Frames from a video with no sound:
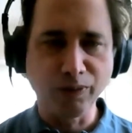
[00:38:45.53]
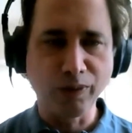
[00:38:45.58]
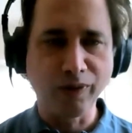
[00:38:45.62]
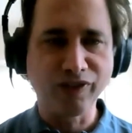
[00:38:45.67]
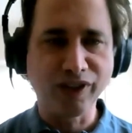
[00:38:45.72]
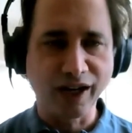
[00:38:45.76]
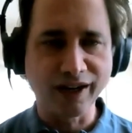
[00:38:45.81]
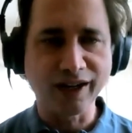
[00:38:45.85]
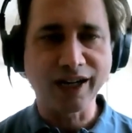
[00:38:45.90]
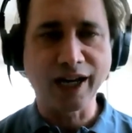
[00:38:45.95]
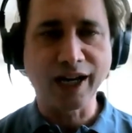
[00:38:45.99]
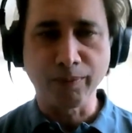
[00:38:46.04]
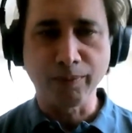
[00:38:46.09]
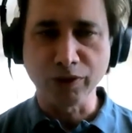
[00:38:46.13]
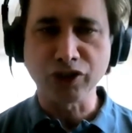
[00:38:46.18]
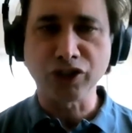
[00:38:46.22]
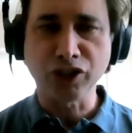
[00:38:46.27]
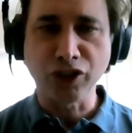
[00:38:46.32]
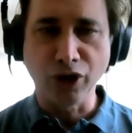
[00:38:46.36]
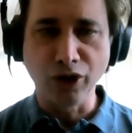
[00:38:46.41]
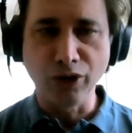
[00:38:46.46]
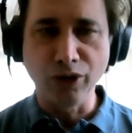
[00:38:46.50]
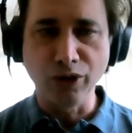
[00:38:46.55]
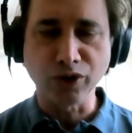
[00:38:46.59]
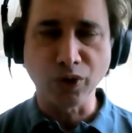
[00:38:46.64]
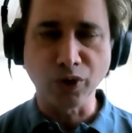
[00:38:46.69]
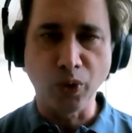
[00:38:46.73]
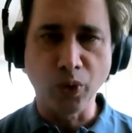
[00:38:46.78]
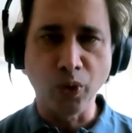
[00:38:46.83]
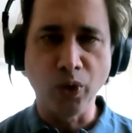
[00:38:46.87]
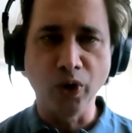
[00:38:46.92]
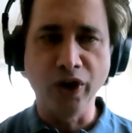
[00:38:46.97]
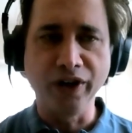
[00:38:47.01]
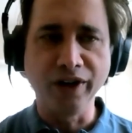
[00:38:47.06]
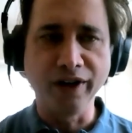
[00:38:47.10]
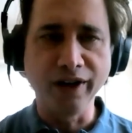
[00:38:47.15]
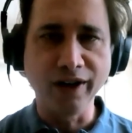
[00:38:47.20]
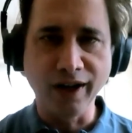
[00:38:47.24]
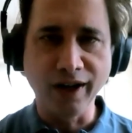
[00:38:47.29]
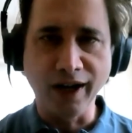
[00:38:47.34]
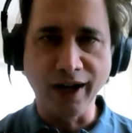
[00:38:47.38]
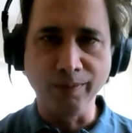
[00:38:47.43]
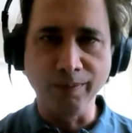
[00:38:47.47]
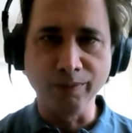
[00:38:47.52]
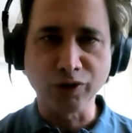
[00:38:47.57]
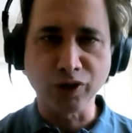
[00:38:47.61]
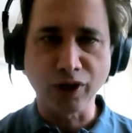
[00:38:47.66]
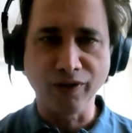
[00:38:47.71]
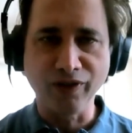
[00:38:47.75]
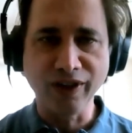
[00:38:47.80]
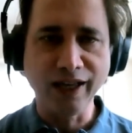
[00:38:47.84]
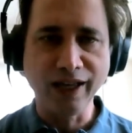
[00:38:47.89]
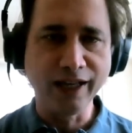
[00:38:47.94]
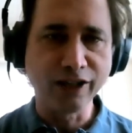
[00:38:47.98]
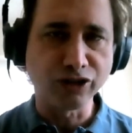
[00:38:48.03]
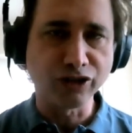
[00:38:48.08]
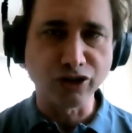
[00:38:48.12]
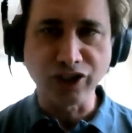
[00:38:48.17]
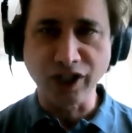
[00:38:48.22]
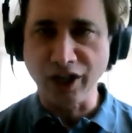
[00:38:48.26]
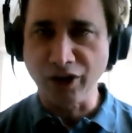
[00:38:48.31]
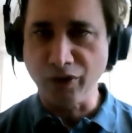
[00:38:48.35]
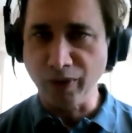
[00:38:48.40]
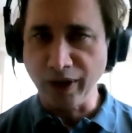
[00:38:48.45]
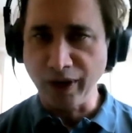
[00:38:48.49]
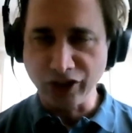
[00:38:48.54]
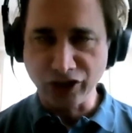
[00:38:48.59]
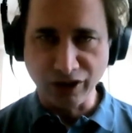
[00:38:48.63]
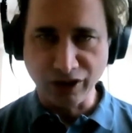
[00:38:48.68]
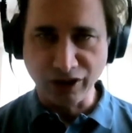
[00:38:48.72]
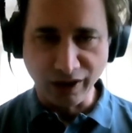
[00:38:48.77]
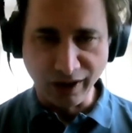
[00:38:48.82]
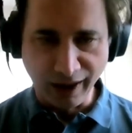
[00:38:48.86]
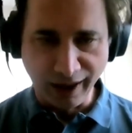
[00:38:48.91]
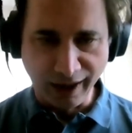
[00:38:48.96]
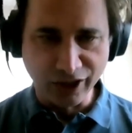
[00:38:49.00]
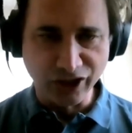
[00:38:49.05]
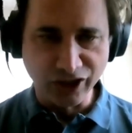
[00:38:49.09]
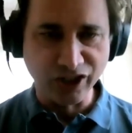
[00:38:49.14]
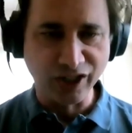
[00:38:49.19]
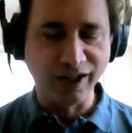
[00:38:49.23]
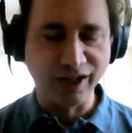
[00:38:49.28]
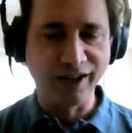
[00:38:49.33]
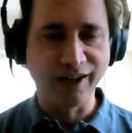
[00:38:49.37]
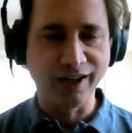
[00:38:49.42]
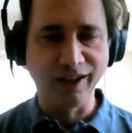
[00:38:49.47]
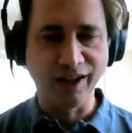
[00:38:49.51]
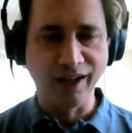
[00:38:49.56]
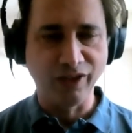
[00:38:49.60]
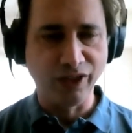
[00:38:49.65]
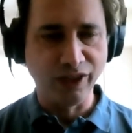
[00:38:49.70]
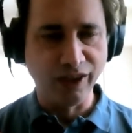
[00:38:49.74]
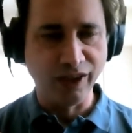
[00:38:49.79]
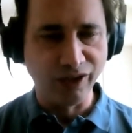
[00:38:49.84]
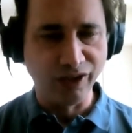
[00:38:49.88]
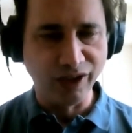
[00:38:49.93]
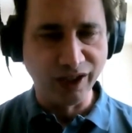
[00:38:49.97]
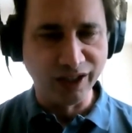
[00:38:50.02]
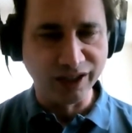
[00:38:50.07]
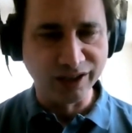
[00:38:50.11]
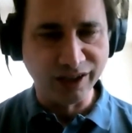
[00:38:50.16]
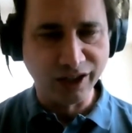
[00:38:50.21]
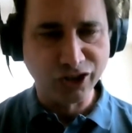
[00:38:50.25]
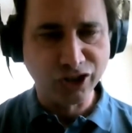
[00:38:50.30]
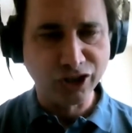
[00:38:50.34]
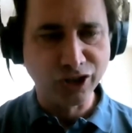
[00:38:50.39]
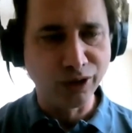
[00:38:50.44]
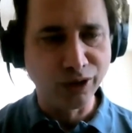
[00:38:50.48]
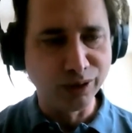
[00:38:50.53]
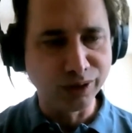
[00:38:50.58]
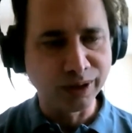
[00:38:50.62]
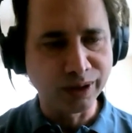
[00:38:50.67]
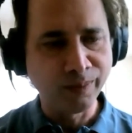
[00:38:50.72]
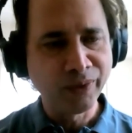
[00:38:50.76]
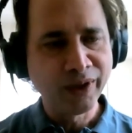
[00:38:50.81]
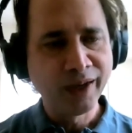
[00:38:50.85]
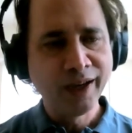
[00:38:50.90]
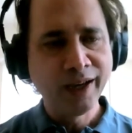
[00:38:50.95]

we've done a couple shows on um, sort of intergenerational aging and, and and these issues,